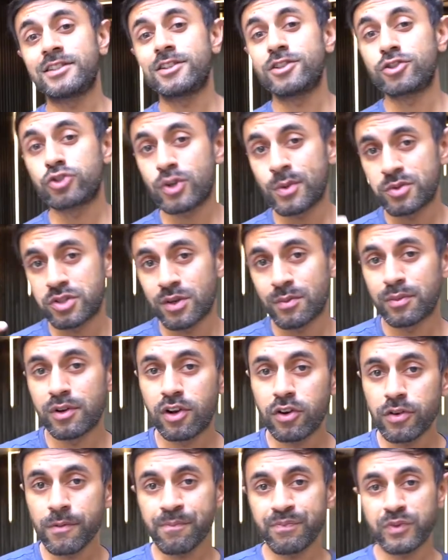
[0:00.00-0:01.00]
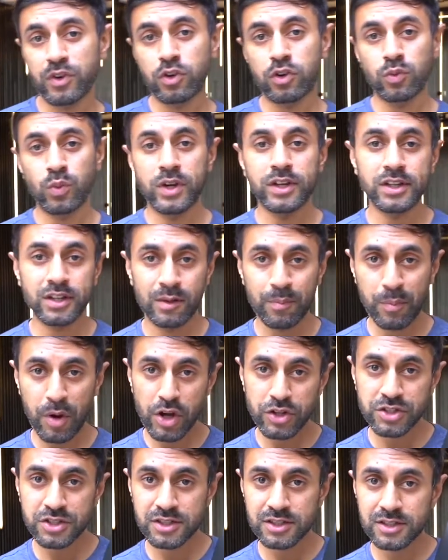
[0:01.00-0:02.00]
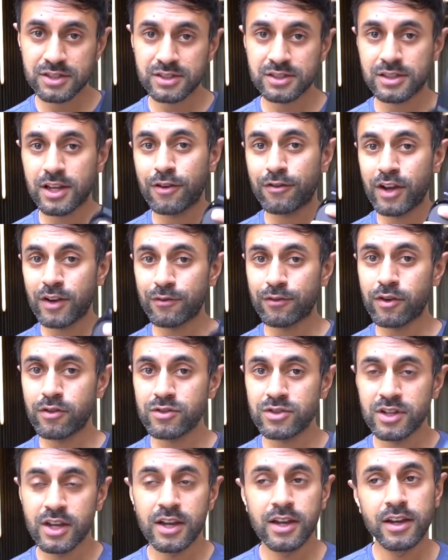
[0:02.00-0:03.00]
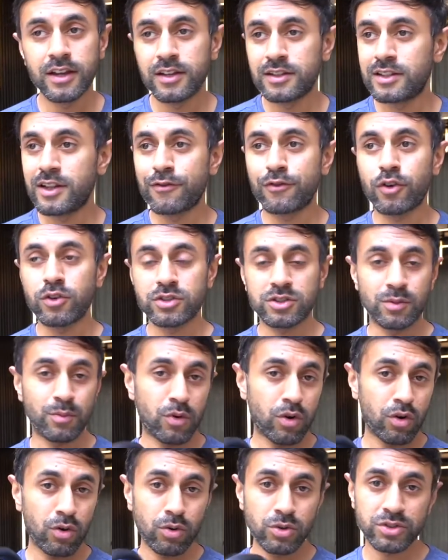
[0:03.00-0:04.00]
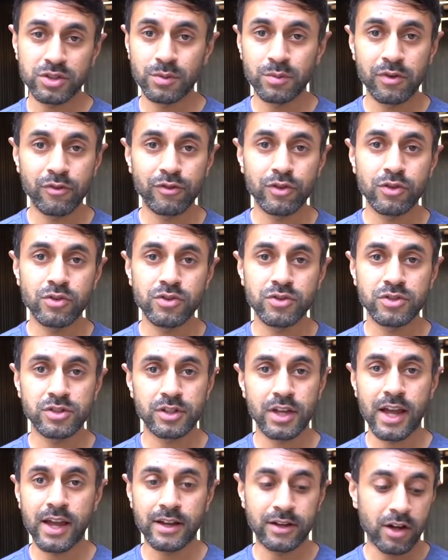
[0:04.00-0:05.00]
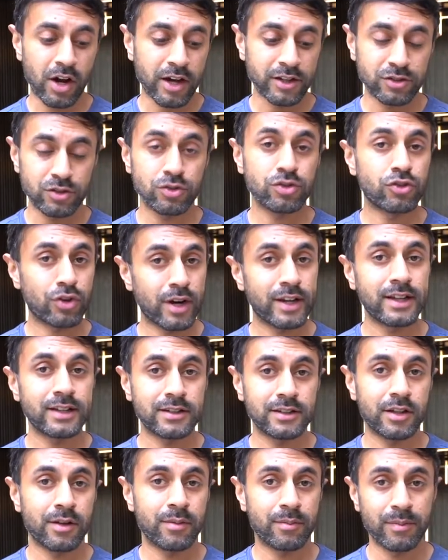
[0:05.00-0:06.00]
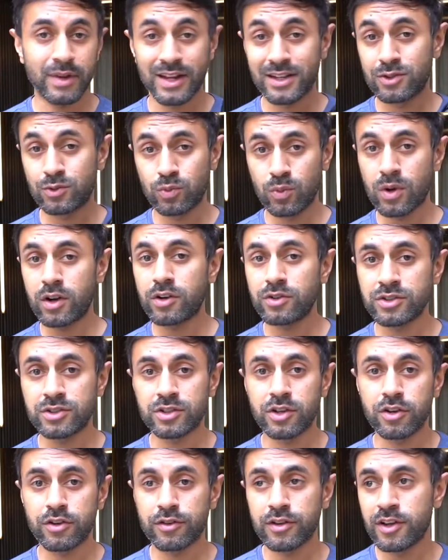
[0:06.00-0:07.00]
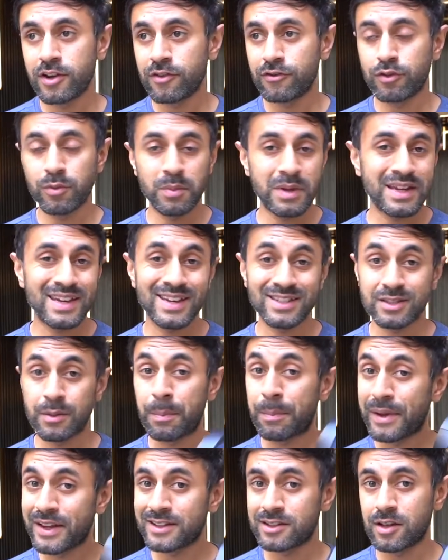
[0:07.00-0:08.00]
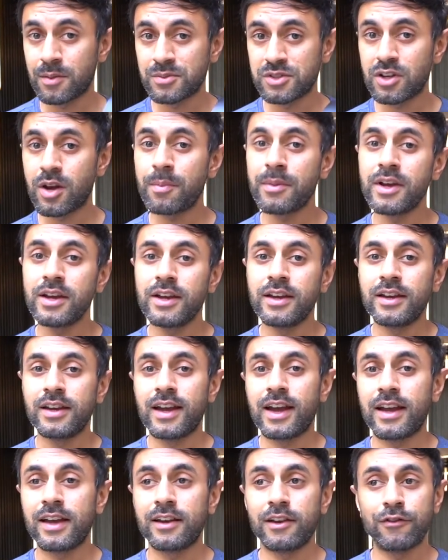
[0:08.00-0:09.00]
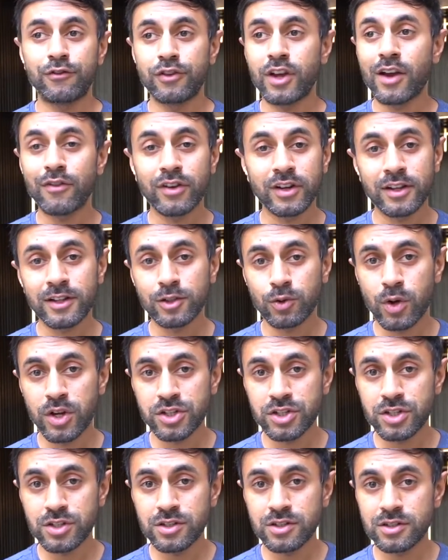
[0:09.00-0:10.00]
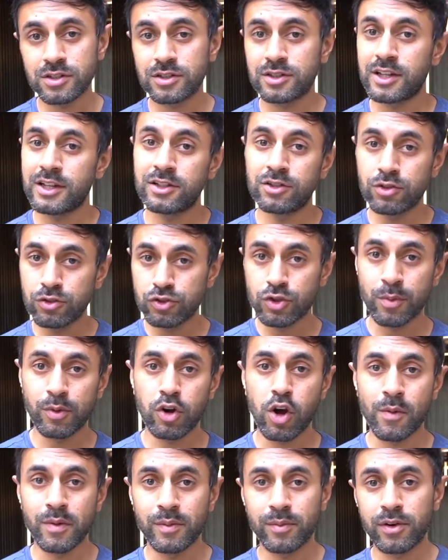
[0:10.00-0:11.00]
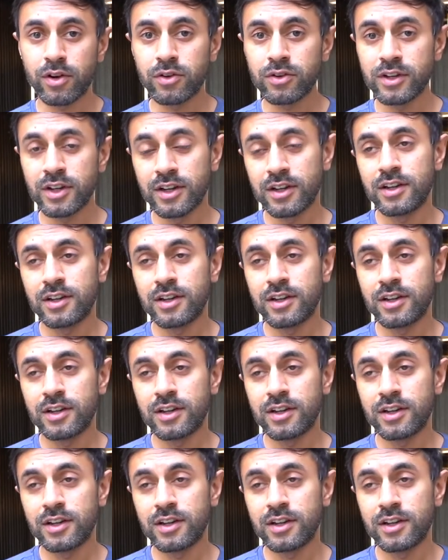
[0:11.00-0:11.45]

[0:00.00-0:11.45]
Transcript: in the description below on where you can purchase this set of headphones. They've got some awesome reviews, and I do credit them as well, so for me it's a big thumbs up. And if you have any other questions, then do drop a comment below.